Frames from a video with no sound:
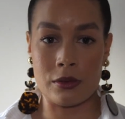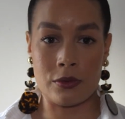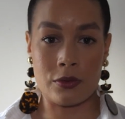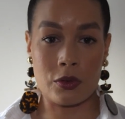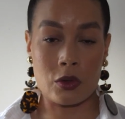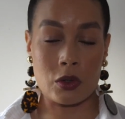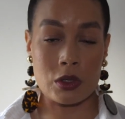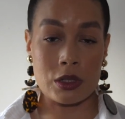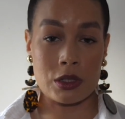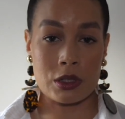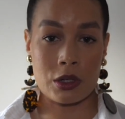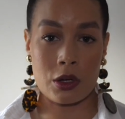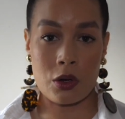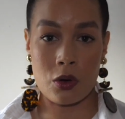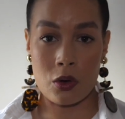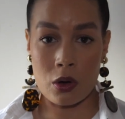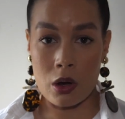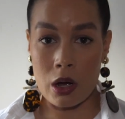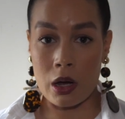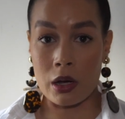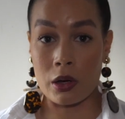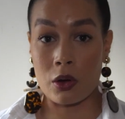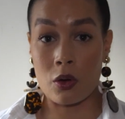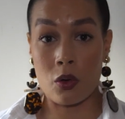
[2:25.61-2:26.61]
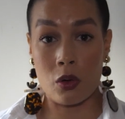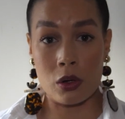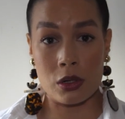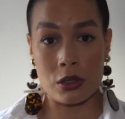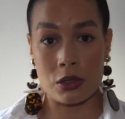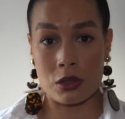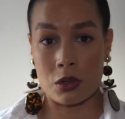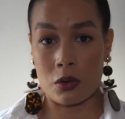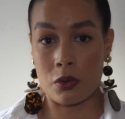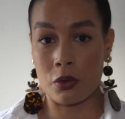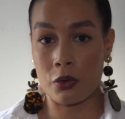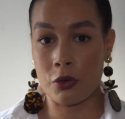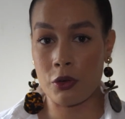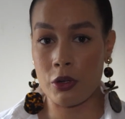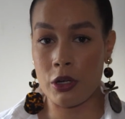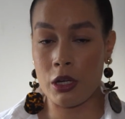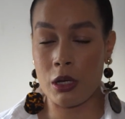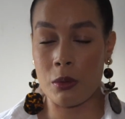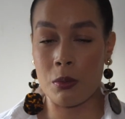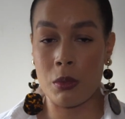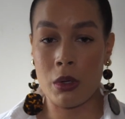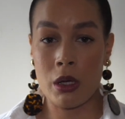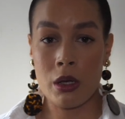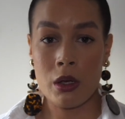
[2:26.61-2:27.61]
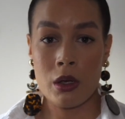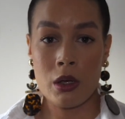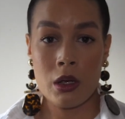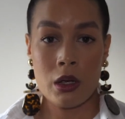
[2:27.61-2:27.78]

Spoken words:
of course, a cortisone cream,